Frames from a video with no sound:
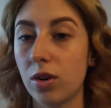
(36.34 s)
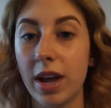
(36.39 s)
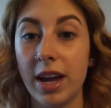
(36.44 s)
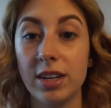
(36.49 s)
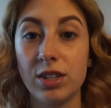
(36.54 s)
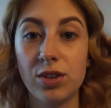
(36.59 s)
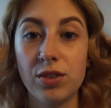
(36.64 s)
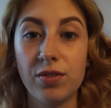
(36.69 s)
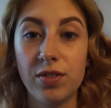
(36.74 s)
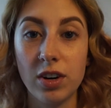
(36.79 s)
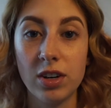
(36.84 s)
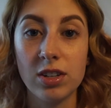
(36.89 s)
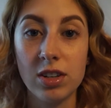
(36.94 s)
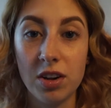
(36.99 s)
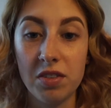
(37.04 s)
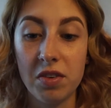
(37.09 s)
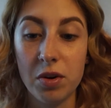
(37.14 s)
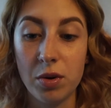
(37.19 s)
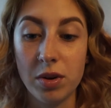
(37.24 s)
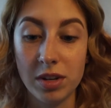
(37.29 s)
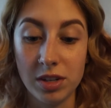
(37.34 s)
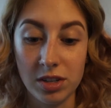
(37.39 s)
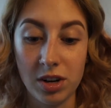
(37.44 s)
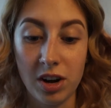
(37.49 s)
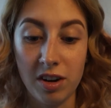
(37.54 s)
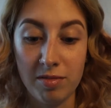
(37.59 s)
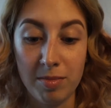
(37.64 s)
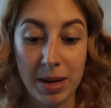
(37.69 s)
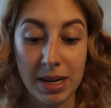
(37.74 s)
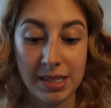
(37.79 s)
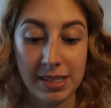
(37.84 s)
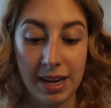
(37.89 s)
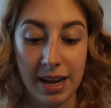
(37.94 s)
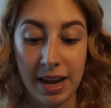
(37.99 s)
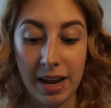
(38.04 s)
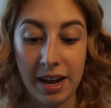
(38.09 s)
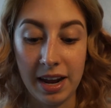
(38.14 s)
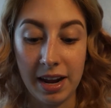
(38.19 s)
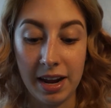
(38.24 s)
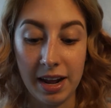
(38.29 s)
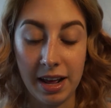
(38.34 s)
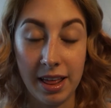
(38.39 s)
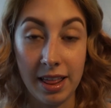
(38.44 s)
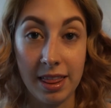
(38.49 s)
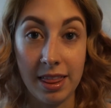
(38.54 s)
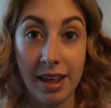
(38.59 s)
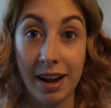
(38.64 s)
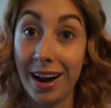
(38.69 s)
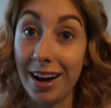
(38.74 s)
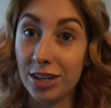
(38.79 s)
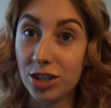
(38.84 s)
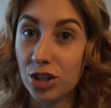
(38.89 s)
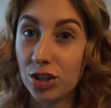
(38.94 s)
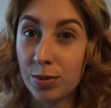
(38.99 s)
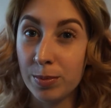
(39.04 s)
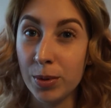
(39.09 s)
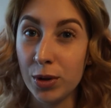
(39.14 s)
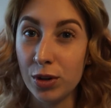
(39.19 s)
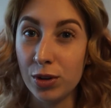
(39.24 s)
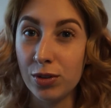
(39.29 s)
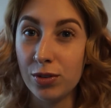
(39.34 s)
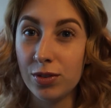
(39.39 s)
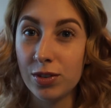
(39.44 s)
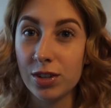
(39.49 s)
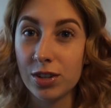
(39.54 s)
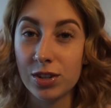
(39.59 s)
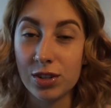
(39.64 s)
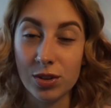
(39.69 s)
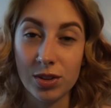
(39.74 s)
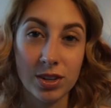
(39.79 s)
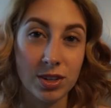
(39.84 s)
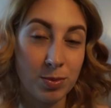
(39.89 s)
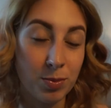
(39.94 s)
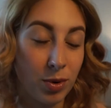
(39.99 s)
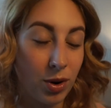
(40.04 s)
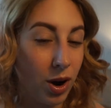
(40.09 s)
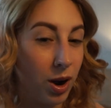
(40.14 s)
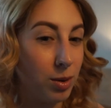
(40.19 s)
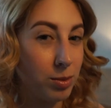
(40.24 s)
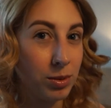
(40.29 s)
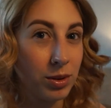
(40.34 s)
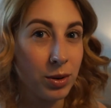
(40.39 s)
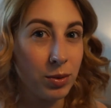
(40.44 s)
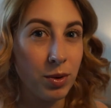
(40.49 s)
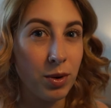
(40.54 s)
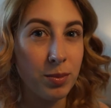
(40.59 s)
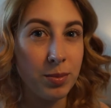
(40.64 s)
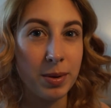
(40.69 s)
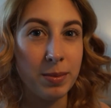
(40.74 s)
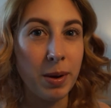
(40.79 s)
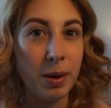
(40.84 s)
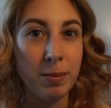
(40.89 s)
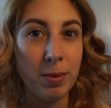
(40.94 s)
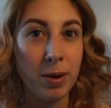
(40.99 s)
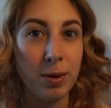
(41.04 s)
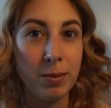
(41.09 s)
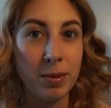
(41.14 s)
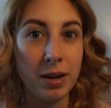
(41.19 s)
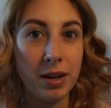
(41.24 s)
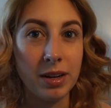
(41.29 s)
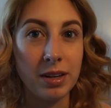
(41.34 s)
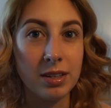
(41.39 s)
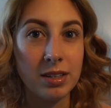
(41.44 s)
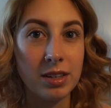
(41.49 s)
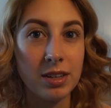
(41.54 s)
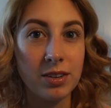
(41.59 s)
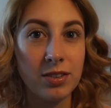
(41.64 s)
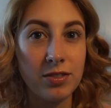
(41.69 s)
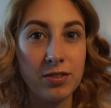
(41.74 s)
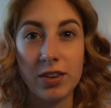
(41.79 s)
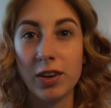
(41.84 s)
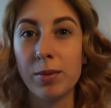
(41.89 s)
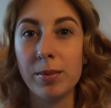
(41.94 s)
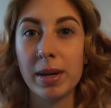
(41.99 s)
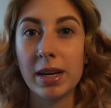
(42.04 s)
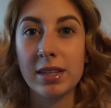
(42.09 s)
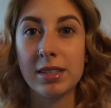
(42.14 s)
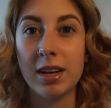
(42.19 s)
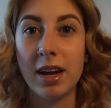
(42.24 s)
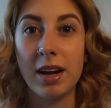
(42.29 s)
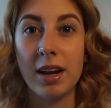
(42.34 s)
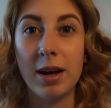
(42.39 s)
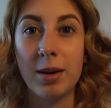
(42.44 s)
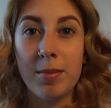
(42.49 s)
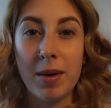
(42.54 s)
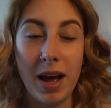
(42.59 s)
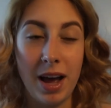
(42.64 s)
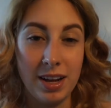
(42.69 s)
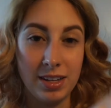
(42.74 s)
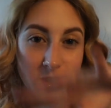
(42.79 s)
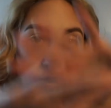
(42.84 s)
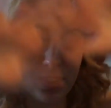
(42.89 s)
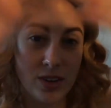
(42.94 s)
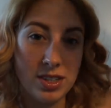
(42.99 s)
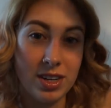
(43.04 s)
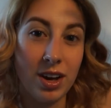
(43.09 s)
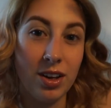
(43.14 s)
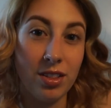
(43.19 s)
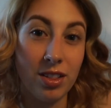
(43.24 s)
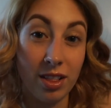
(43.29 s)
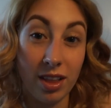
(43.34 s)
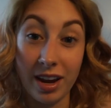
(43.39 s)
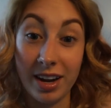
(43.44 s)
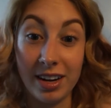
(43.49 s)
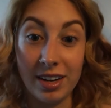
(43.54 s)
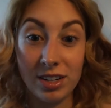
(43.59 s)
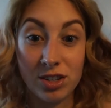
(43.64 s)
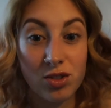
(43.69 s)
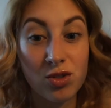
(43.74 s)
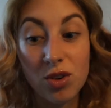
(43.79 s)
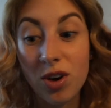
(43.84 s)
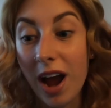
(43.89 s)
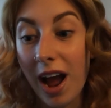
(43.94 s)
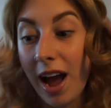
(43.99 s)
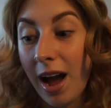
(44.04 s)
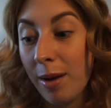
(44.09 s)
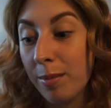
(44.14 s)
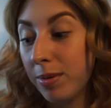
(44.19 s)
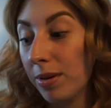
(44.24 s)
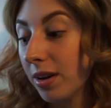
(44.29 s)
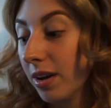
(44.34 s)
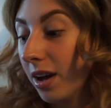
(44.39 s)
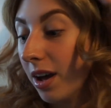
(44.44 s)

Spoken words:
Okay, so first off I want to start off by saying that I just moved, so this probably won't be my permanent filming setup. As you can tell, the lighting is crap.